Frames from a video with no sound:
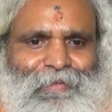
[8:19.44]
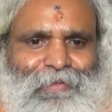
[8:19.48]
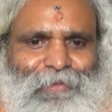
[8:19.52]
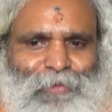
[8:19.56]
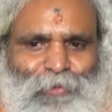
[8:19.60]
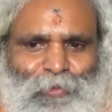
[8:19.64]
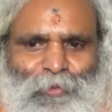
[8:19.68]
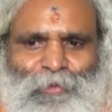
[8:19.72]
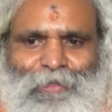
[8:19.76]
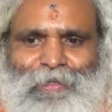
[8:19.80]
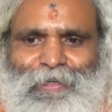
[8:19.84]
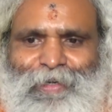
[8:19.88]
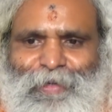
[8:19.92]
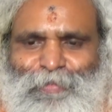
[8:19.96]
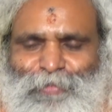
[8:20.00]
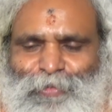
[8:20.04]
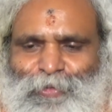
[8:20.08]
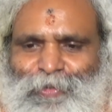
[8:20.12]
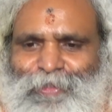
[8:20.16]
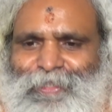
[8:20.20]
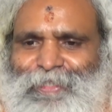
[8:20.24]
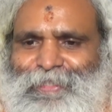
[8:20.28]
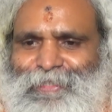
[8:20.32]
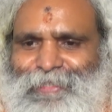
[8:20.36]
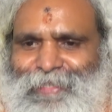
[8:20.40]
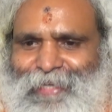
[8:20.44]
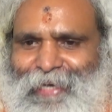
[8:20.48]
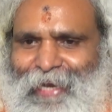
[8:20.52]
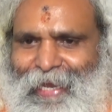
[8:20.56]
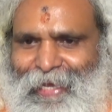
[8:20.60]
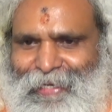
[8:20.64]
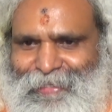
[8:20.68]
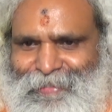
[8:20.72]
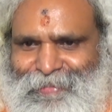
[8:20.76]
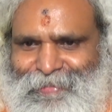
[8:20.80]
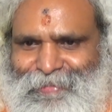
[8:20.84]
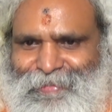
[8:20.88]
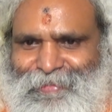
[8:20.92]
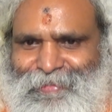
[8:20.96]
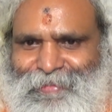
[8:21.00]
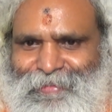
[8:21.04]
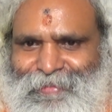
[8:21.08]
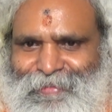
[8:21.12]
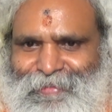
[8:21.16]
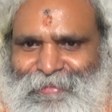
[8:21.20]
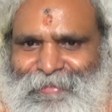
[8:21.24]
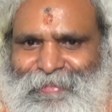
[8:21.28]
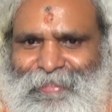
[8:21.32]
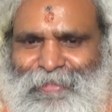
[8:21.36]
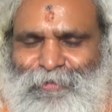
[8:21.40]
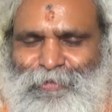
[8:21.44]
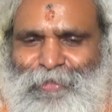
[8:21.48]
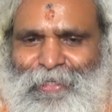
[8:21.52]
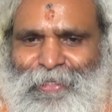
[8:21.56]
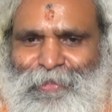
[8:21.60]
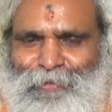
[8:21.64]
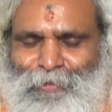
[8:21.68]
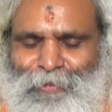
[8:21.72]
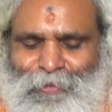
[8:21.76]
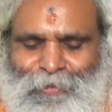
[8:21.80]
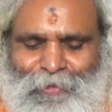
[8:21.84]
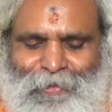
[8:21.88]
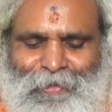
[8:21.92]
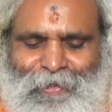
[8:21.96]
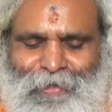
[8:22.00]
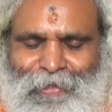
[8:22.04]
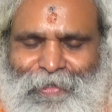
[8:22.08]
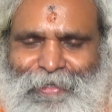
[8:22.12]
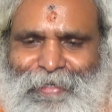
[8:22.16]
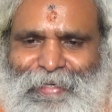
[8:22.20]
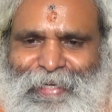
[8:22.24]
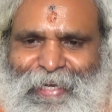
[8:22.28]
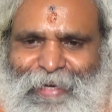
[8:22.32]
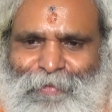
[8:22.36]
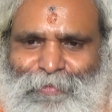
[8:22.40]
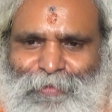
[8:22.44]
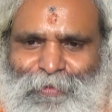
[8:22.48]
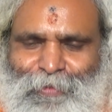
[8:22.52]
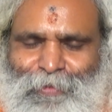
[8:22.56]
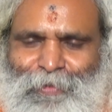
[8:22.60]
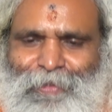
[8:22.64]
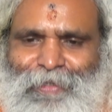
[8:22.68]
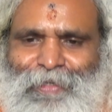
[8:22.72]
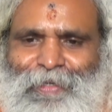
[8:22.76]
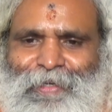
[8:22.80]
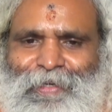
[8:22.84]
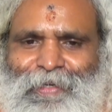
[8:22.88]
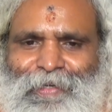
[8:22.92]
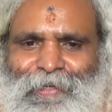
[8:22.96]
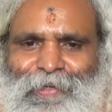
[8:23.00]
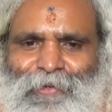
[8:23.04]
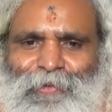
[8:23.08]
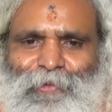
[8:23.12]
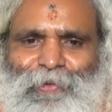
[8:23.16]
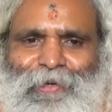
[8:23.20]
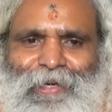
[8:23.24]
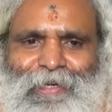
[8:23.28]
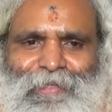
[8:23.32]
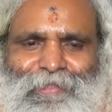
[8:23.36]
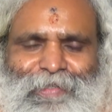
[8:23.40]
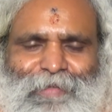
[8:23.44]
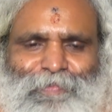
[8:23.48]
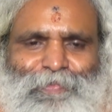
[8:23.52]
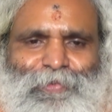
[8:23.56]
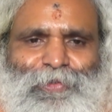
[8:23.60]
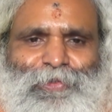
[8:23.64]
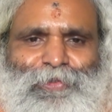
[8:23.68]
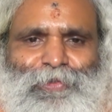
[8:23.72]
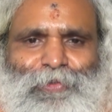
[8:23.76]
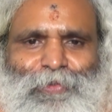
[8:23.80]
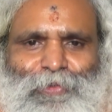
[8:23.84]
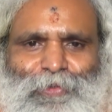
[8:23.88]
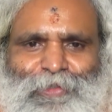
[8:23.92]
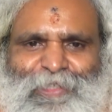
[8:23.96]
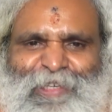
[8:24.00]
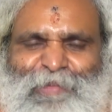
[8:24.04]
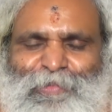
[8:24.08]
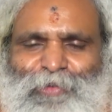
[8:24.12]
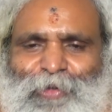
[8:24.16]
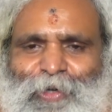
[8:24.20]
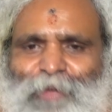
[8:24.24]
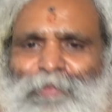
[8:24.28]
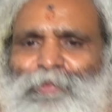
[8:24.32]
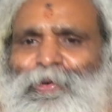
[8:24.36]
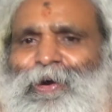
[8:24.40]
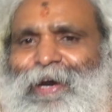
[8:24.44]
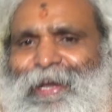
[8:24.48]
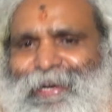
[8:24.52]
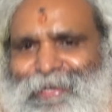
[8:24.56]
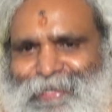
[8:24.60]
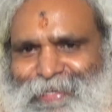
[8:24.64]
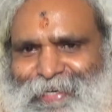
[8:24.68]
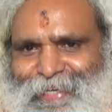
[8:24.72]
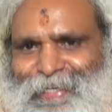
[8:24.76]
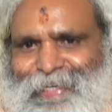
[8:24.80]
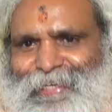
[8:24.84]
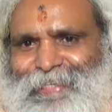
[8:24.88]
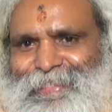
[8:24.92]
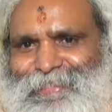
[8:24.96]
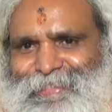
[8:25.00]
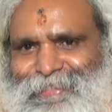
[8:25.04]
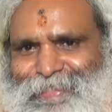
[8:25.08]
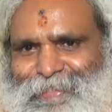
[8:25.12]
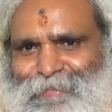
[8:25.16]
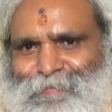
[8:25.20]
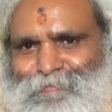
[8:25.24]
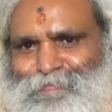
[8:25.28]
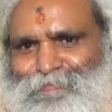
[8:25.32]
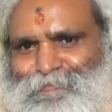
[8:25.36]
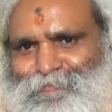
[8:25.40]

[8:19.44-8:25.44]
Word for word: to come to this class. That's why you know, already I have told, you are supposed to do some homework at least.